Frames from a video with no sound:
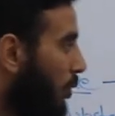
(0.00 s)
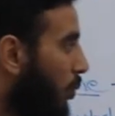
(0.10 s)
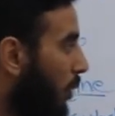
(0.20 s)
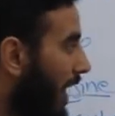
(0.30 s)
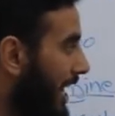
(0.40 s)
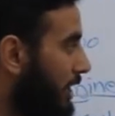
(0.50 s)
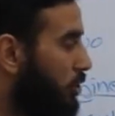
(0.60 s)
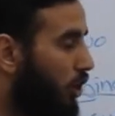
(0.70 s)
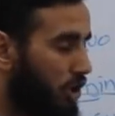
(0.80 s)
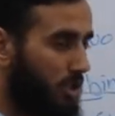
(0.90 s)

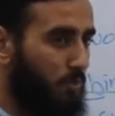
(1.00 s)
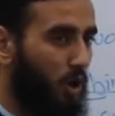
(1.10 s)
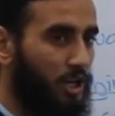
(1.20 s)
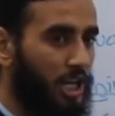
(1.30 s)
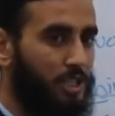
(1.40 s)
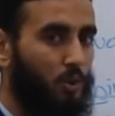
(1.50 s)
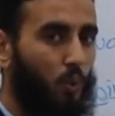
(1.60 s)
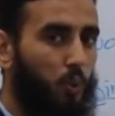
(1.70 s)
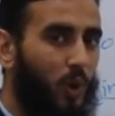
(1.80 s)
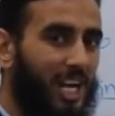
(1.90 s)
while those product
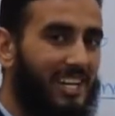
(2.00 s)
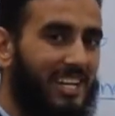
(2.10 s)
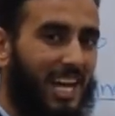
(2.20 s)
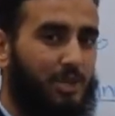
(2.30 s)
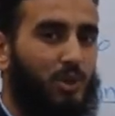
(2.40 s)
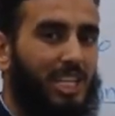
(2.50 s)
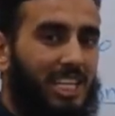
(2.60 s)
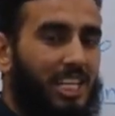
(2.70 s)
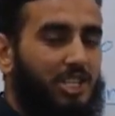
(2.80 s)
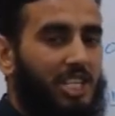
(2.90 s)
will react with
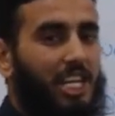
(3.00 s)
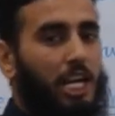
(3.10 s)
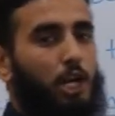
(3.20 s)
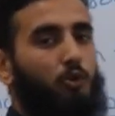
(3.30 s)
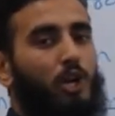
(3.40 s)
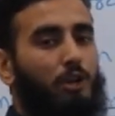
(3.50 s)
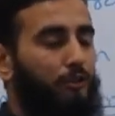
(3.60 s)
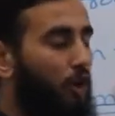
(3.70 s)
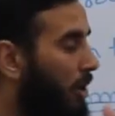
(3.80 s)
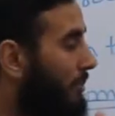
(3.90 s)
each other and will
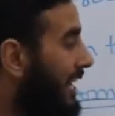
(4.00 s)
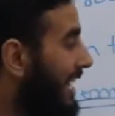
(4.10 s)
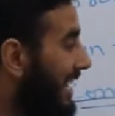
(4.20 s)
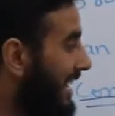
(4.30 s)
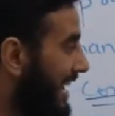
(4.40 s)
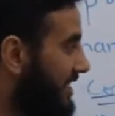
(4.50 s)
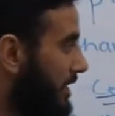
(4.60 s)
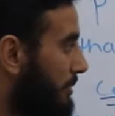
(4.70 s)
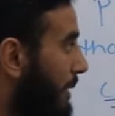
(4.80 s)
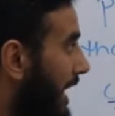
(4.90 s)
form
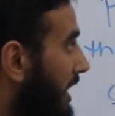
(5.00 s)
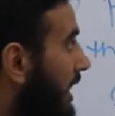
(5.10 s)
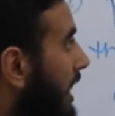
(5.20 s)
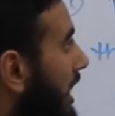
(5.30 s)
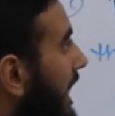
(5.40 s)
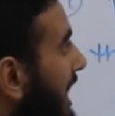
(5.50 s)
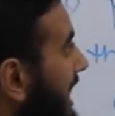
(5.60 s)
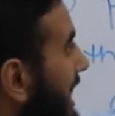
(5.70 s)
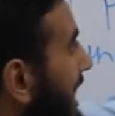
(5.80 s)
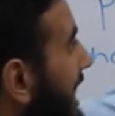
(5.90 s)
reactant back. Like
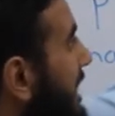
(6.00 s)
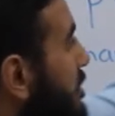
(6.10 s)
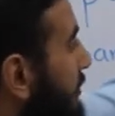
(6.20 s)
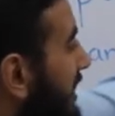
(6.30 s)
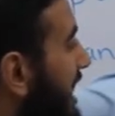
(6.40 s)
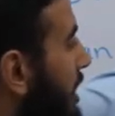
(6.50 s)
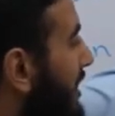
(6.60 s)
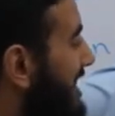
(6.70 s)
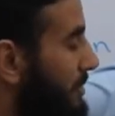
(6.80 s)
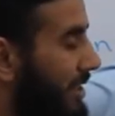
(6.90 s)
in a case of
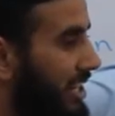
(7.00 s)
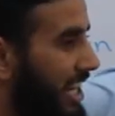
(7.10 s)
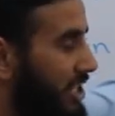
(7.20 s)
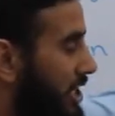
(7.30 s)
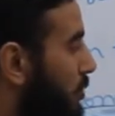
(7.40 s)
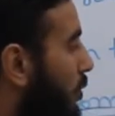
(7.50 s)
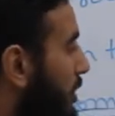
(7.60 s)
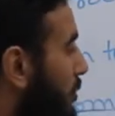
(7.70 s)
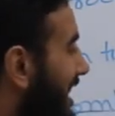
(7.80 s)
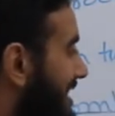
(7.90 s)
irreversible reaction,
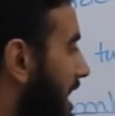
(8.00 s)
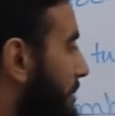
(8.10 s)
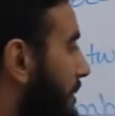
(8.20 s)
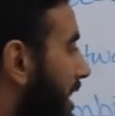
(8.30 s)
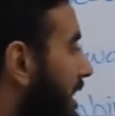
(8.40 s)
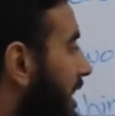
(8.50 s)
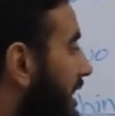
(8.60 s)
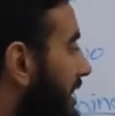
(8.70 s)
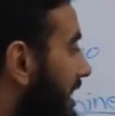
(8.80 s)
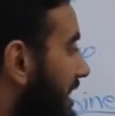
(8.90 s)
what was happening,
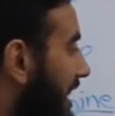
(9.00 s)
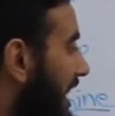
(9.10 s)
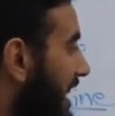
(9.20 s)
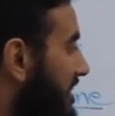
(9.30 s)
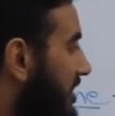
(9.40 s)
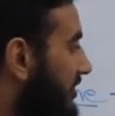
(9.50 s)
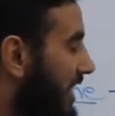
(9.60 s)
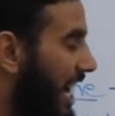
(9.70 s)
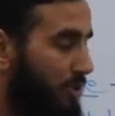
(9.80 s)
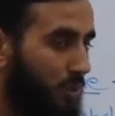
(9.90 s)
that the reactant
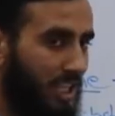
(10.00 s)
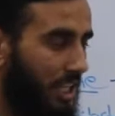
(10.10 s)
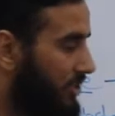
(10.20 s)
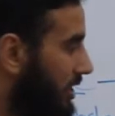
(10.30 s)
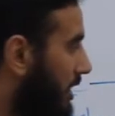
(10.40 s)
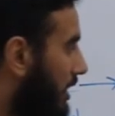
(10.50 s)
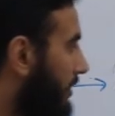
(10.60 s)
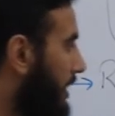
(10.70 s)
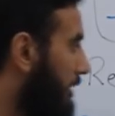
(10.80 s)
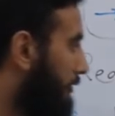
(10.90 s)
react with each other,
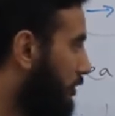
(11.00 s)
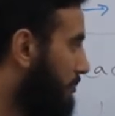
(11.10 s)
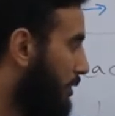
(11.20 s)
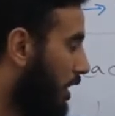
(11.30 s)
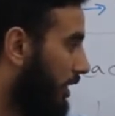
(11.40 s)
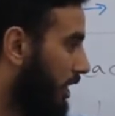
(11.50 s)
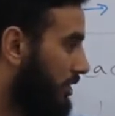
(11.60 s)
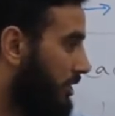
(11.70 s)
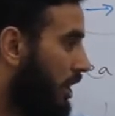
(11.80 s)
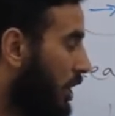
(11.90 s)
they form
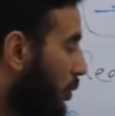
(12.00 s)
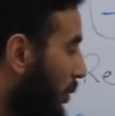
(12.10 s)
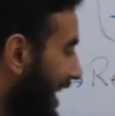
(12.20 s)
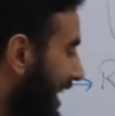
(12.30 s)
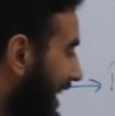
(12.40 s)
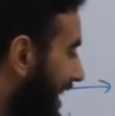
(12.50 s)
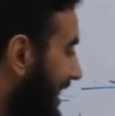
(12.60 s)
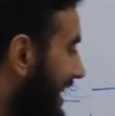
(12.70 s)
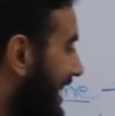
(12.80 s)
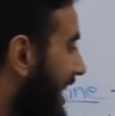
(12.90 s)
product, while here
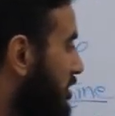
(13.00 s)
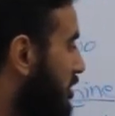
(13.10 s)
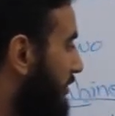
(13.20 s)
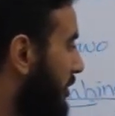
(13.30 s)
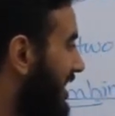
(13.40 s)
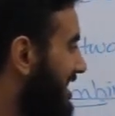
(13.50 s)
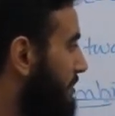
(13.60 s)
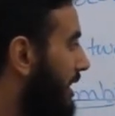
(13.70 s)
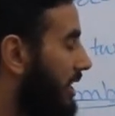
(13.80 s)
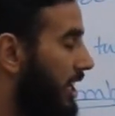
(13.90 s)
in the case of
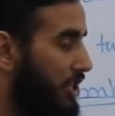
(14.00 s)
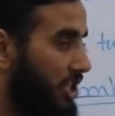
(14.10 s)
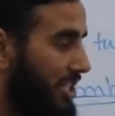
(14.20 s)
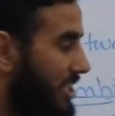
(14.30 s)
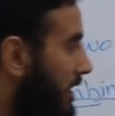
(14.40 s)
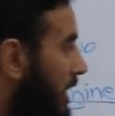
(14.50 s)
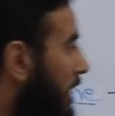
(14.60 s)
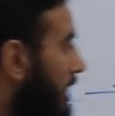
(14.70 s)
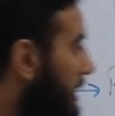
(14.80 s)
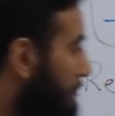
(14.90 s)
reversible reactions,
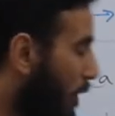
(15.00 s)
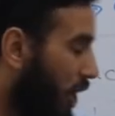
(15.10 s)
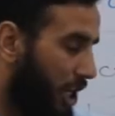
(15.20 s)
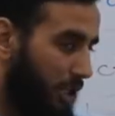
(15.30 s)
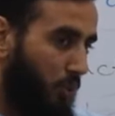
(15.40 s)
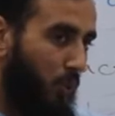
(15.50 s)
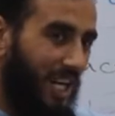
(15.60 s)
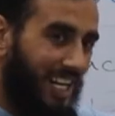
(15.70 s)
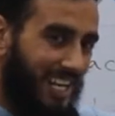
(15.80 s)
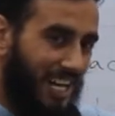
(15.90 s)
the product
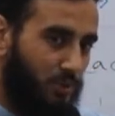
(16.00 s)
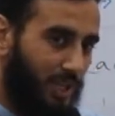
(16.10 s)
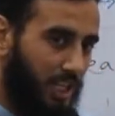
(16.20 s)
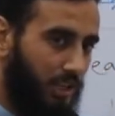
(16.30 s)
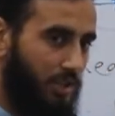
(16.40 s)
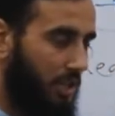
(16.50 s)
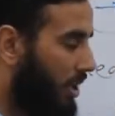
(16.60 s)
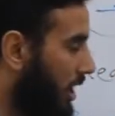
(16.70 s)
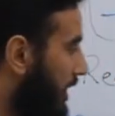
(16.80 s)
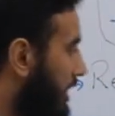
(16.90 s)
will react with each other
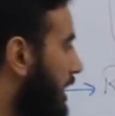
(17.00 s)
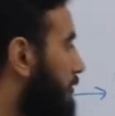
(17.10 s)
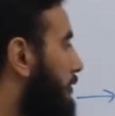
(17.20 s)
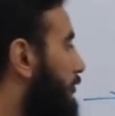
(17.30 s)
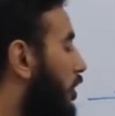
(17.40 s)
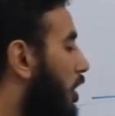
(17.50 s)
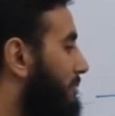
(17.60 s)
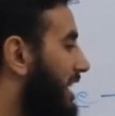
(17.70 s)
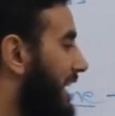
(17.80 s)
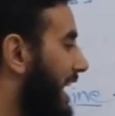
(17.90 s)
and they will
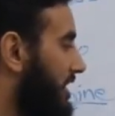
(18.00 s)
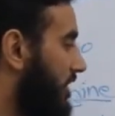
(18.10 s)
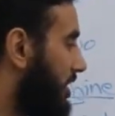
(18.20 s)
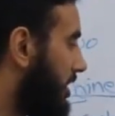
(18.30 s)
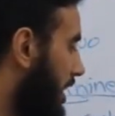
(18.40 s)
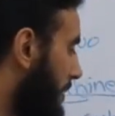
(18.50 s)
form the reactant